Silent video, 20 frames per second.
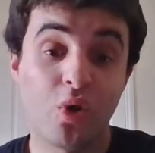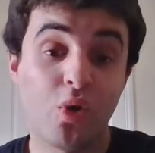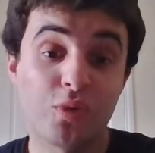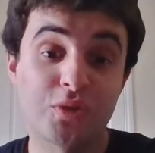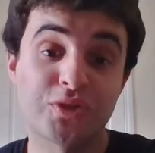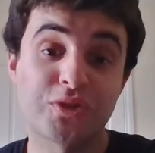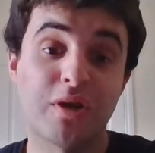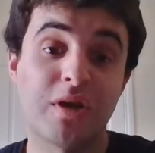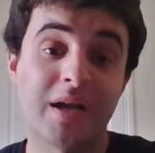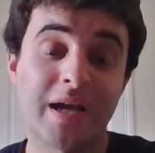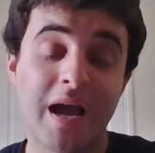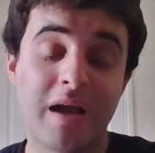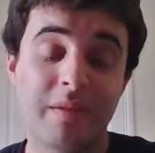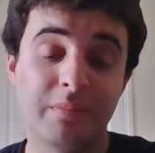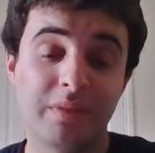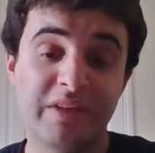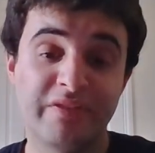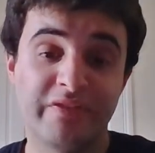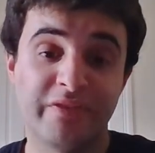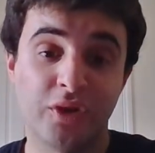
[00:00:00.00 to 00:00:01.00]
Also, I can't
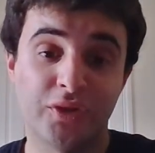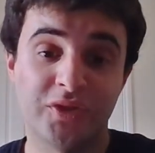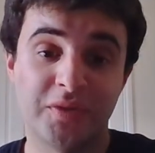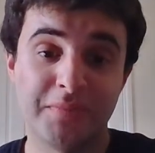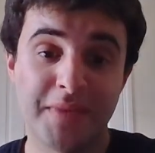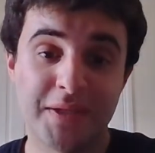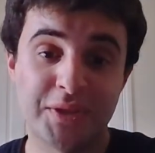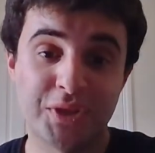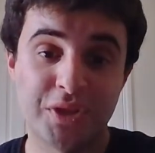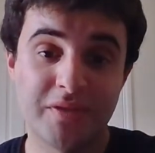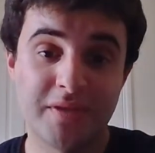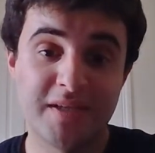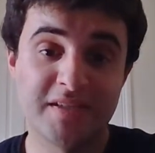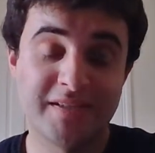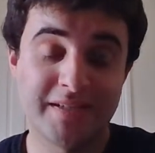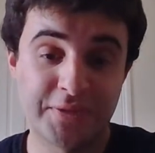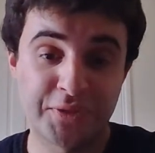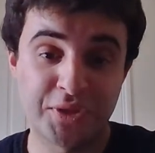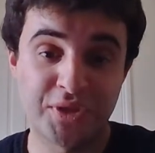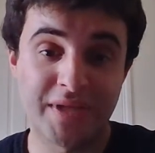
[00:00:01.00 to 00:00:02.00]
believe I forgot to mention this:
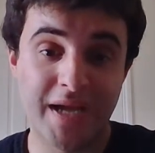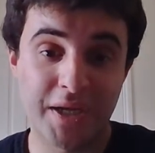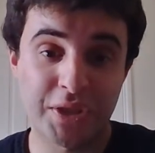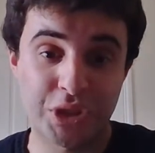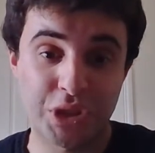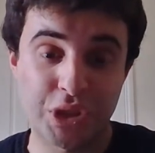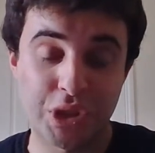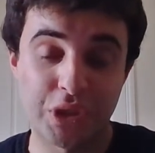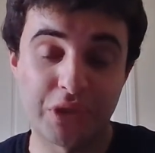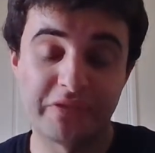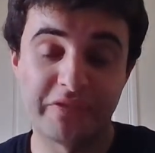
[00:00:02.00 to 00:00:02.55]
the introduction